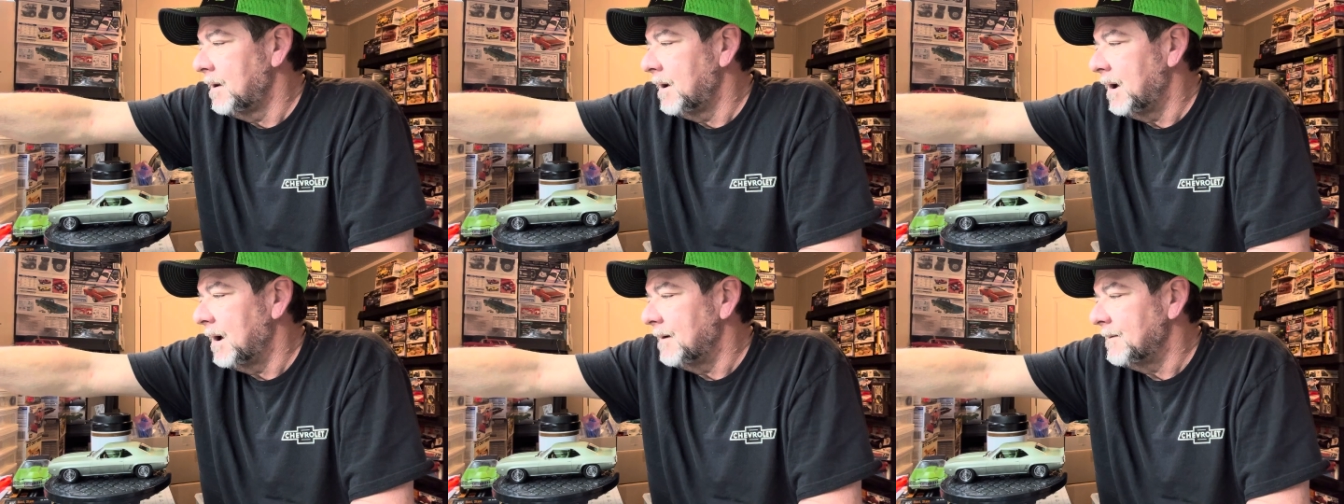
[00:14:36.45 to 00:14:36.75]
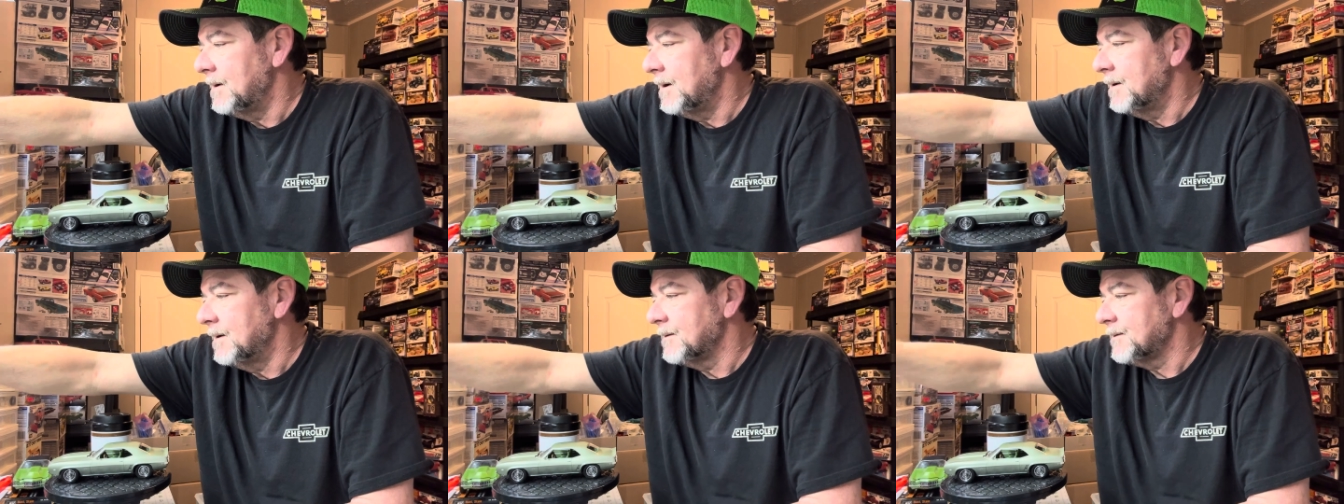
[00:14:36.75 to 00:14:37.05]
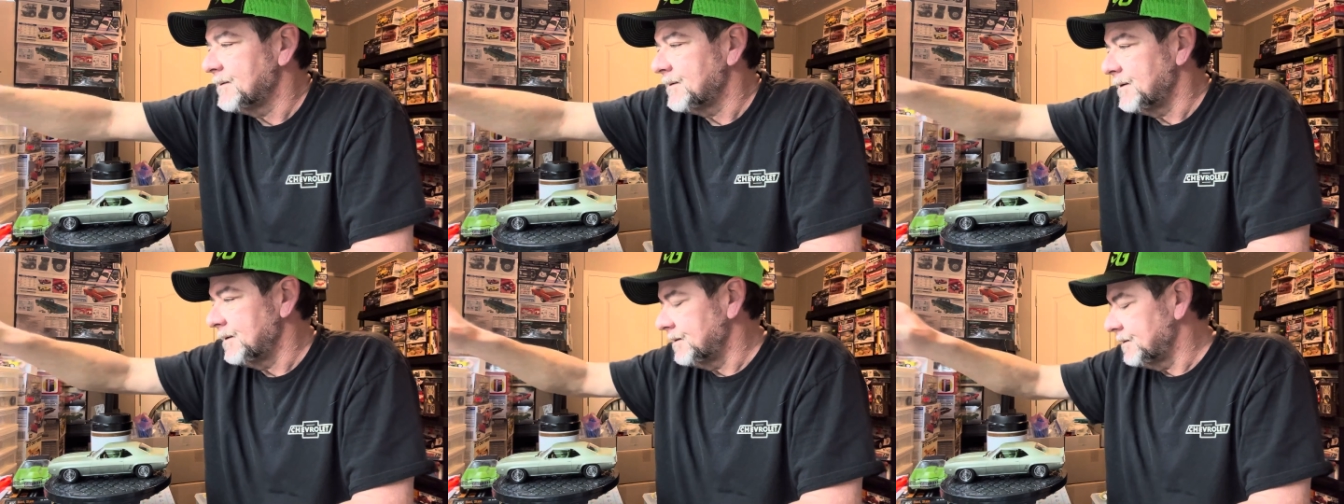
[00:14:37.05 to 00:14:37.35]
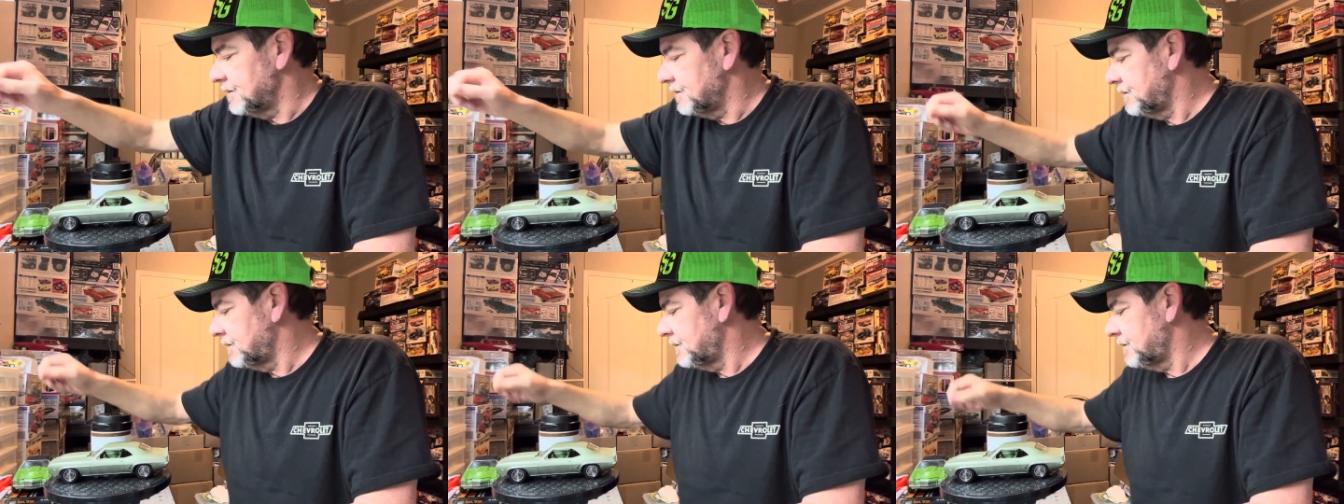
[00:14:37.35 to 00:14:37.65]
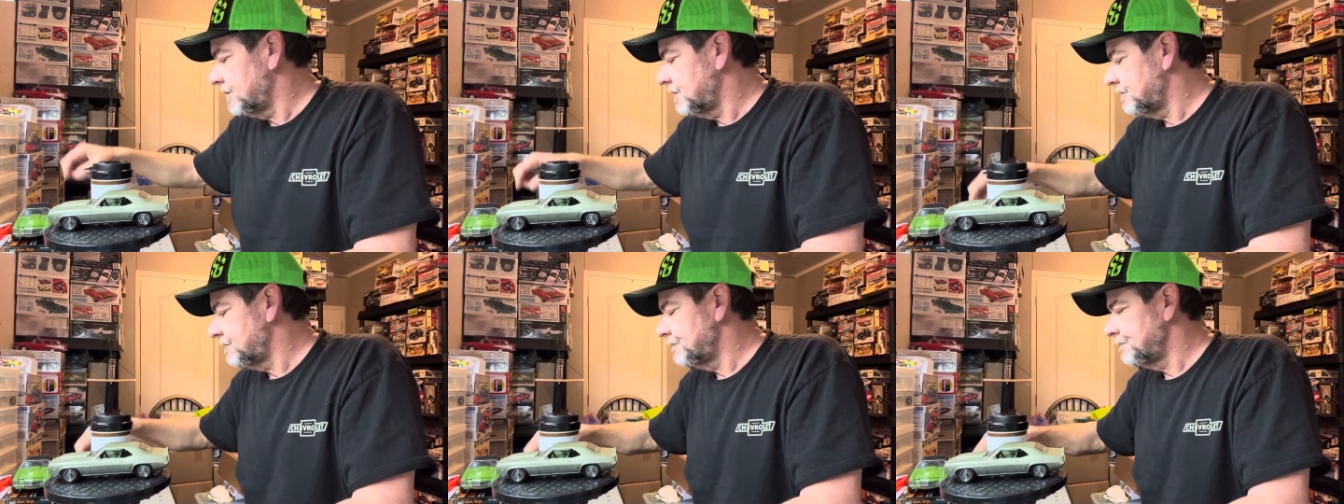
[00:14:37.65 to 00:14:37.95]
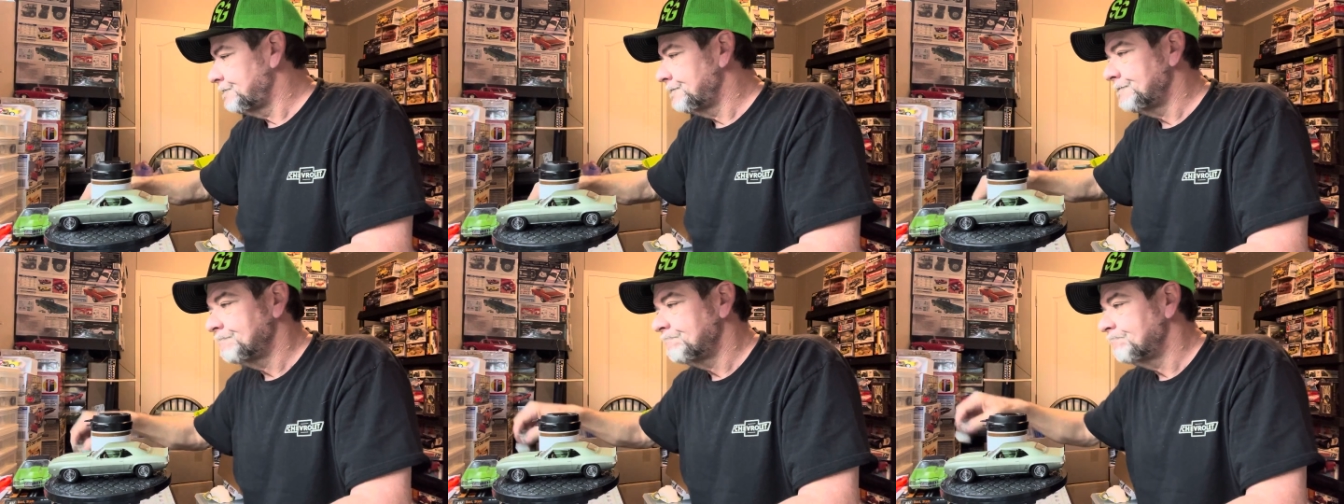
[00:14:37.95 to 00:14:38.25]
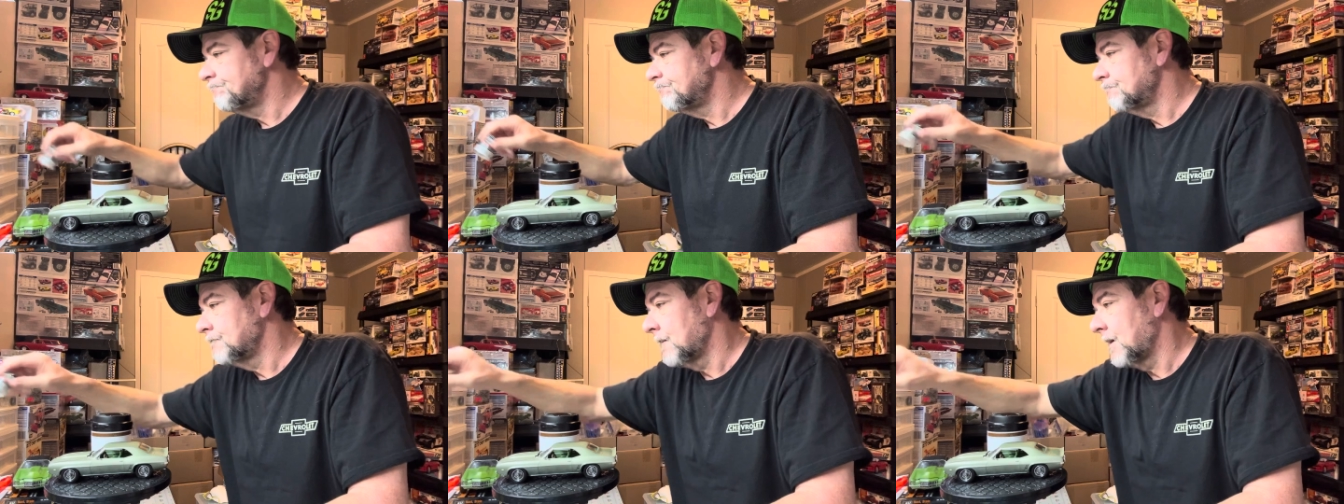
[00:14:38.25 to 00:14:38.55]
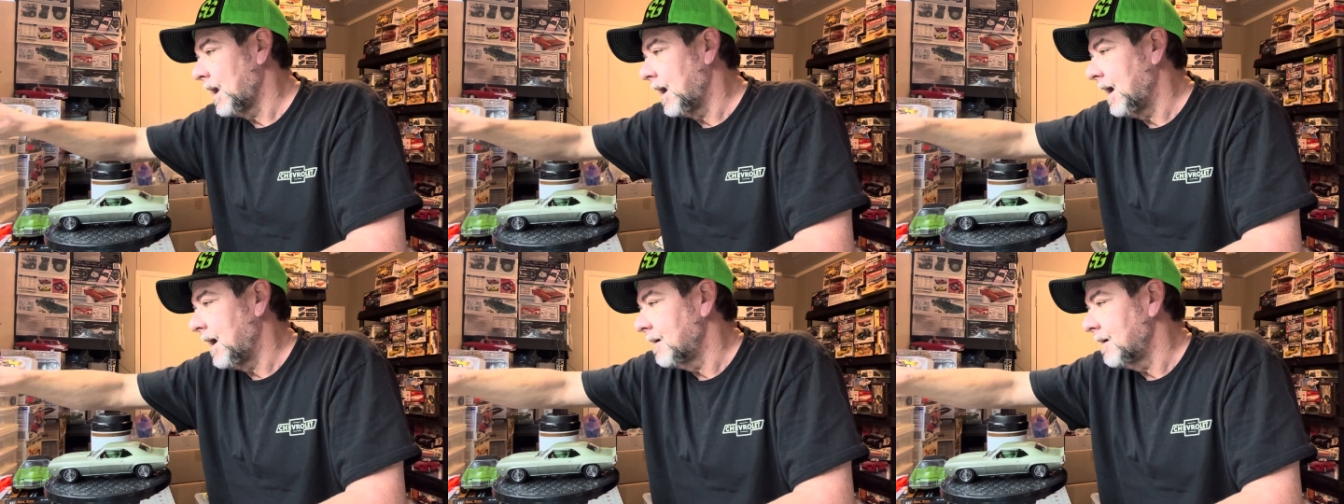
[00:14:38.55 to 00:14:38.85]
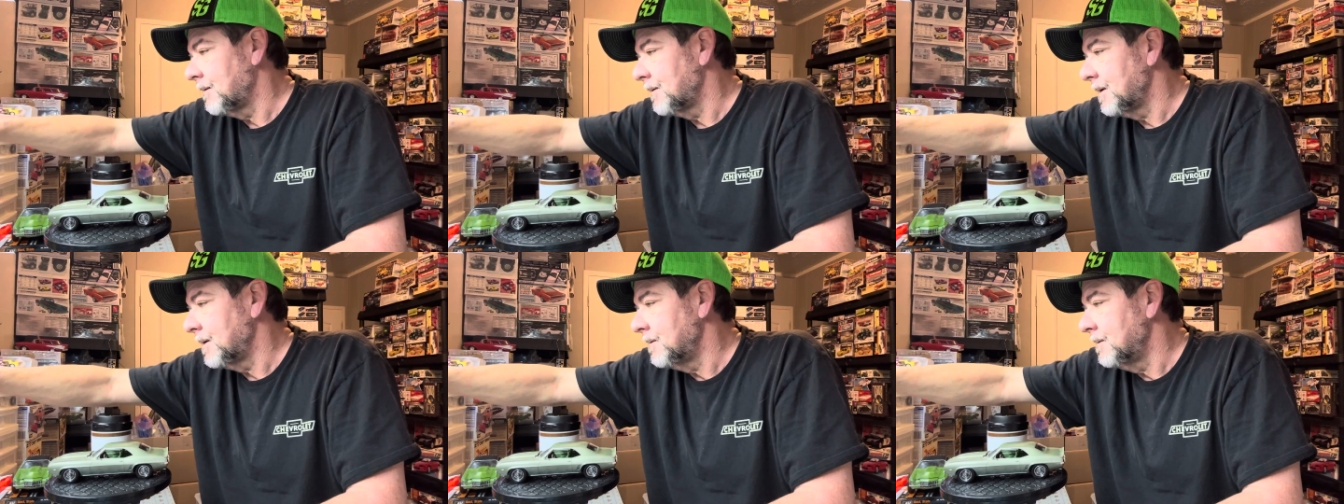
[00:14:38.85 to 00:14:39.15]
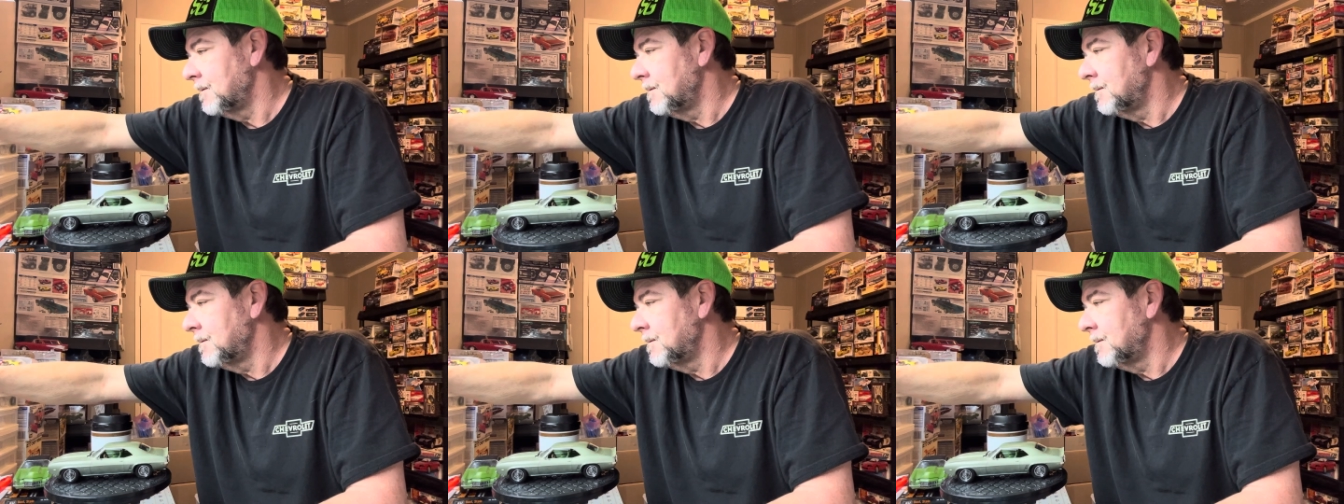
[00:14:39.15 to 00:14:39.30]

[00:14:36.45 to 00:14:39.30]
I mean, it's still, I don't know.